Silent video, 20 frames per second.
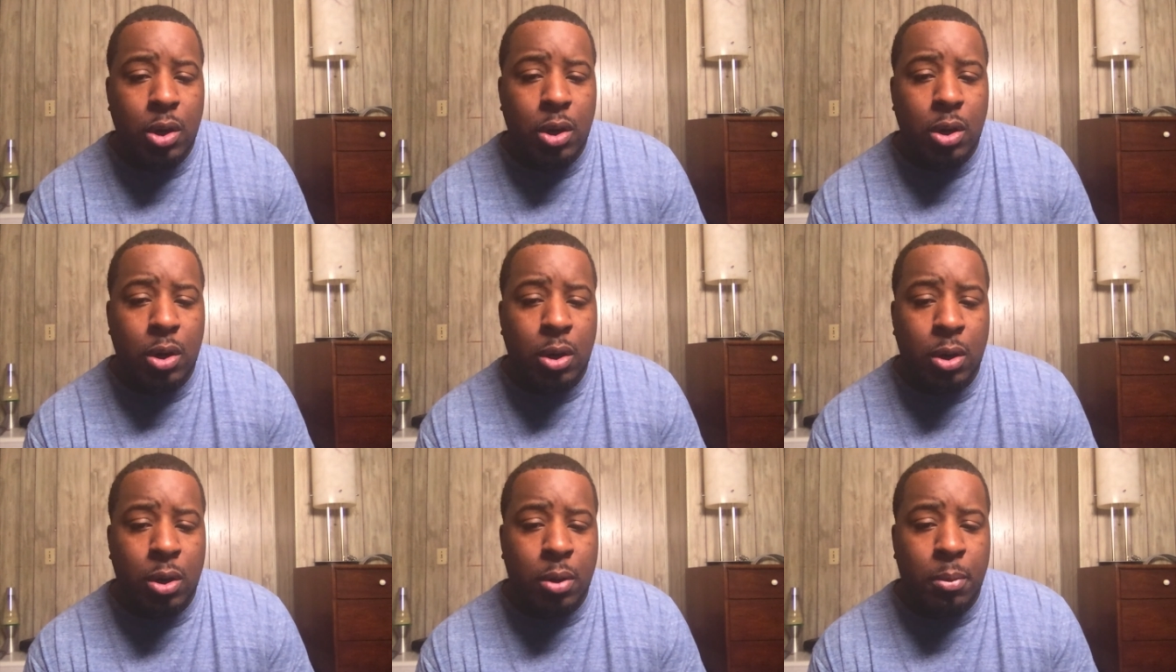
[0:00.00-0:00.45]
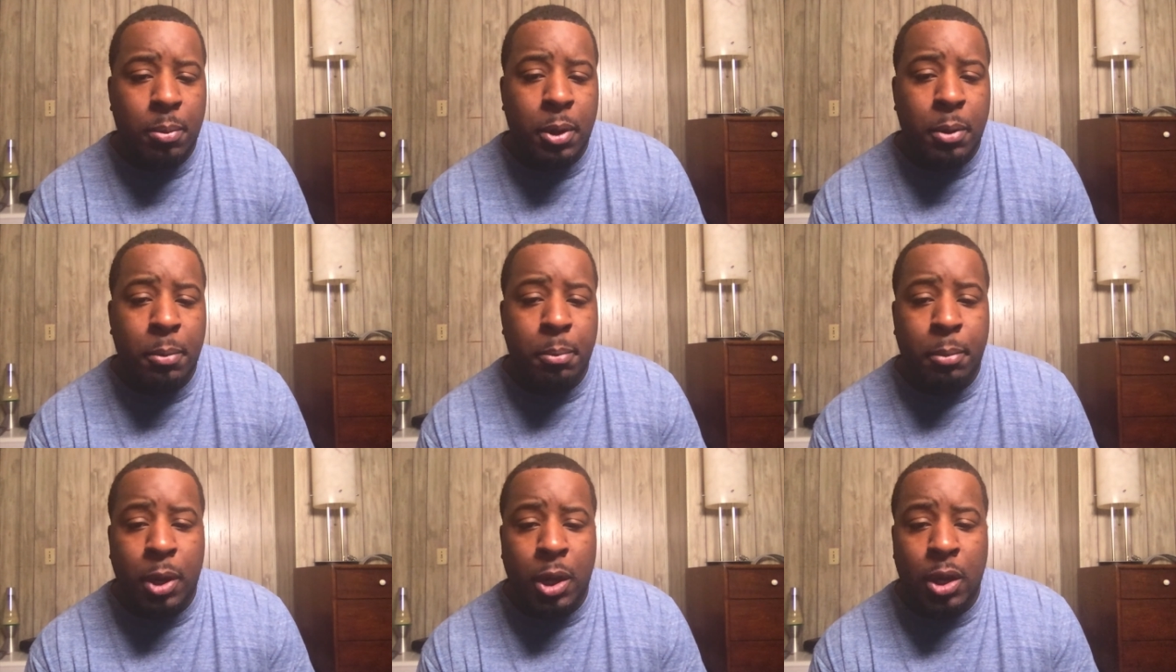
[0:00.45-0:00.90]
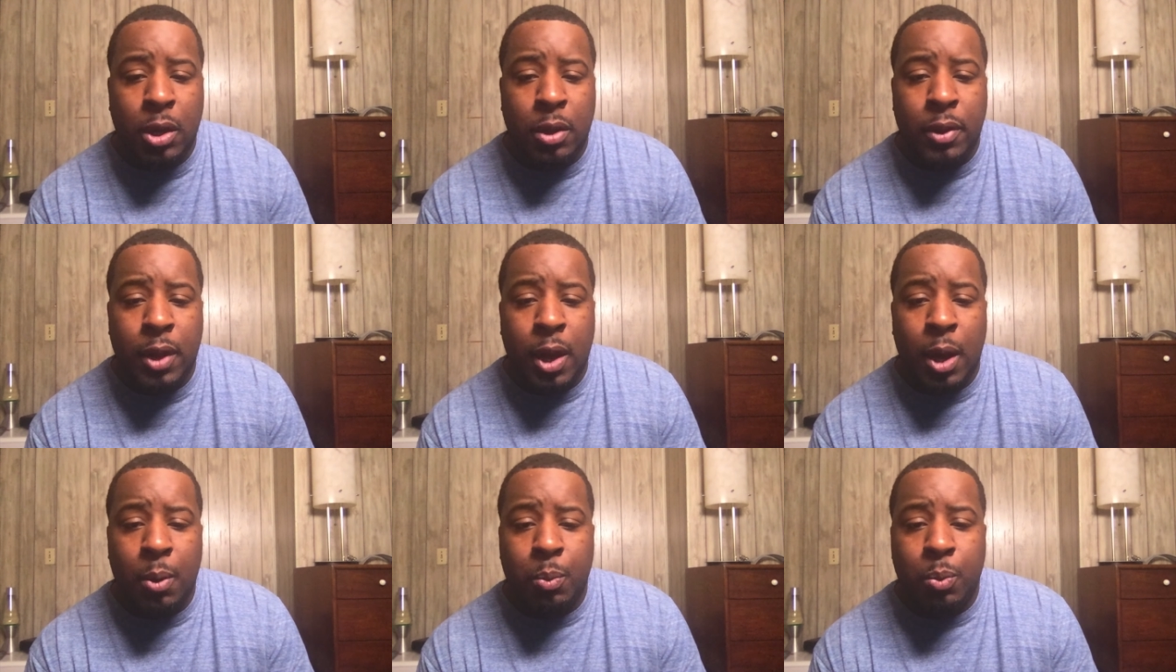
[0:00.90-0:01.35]
um, and made
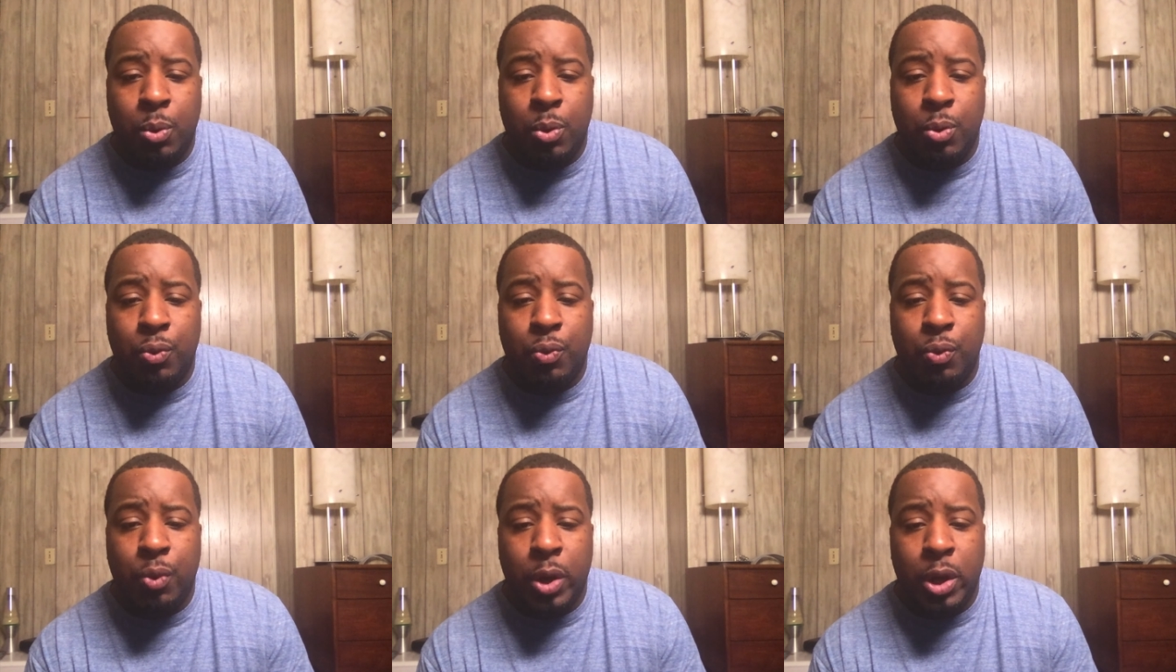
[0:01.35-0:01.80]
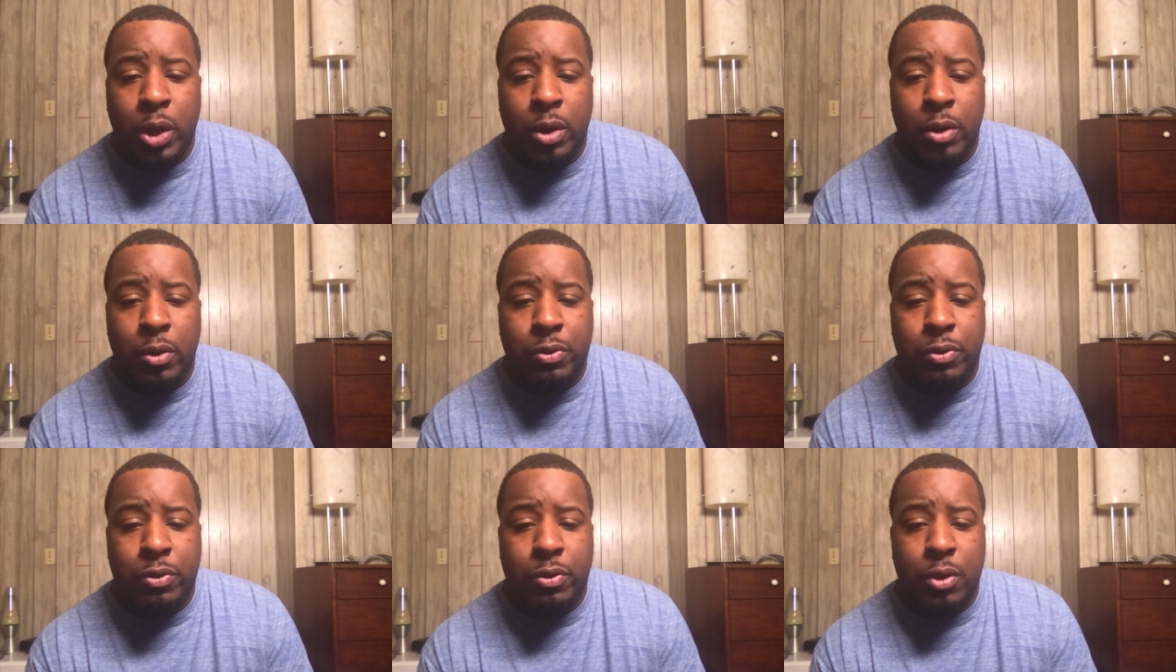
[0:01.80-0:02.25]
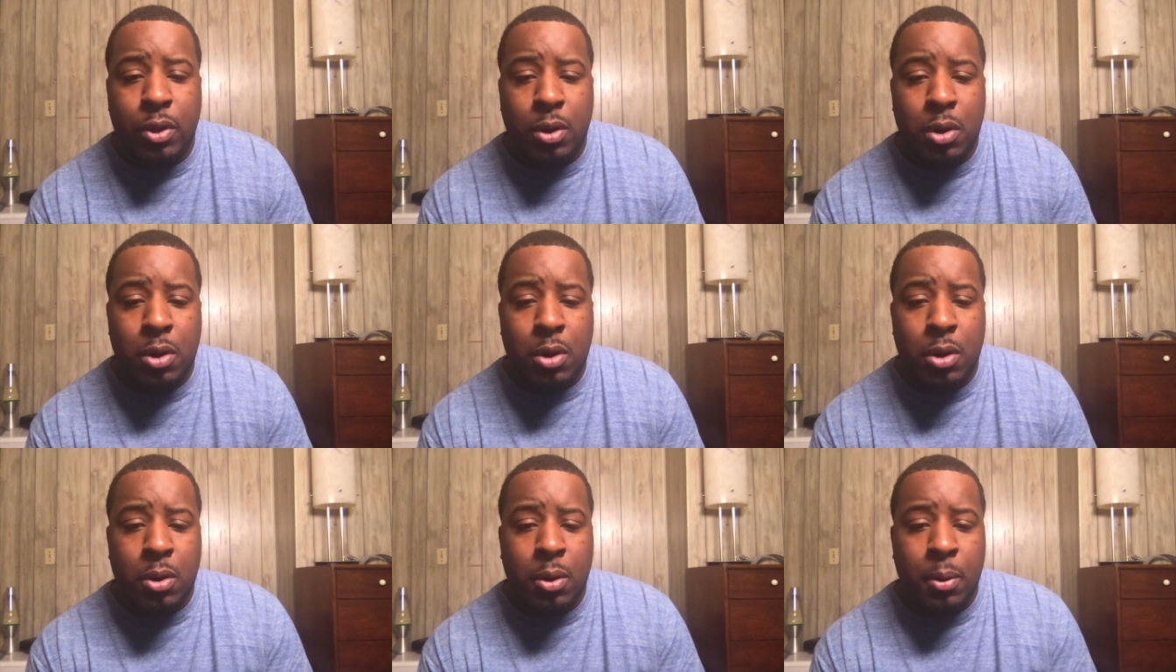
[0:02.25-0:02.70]
that will raise
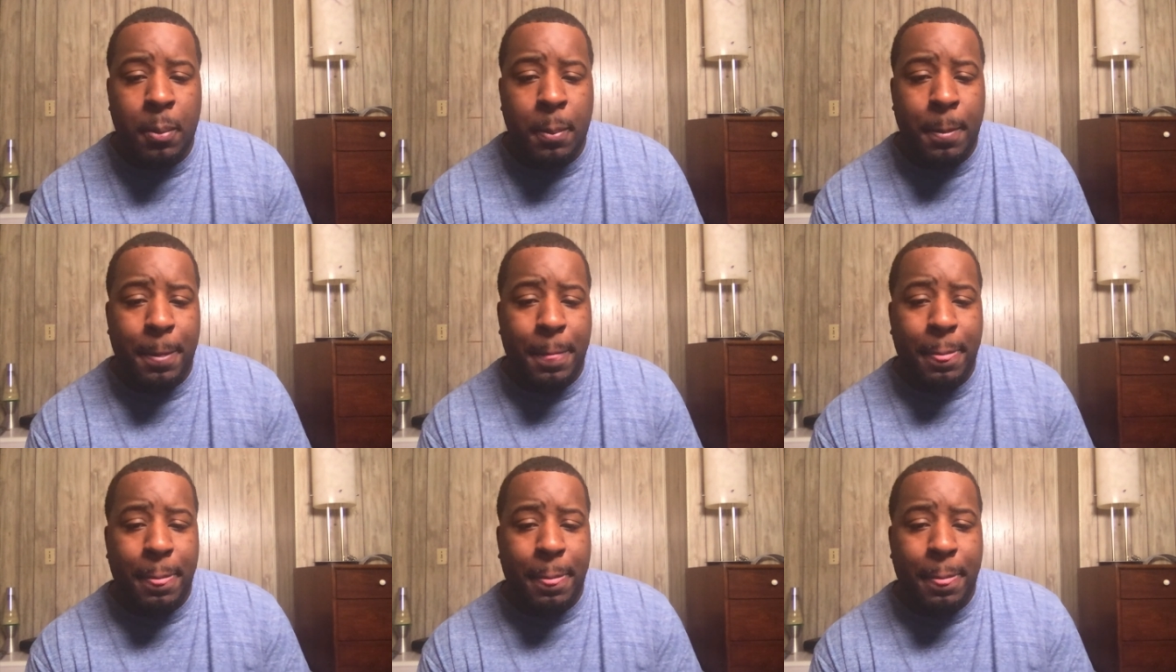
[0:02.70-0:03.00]
um,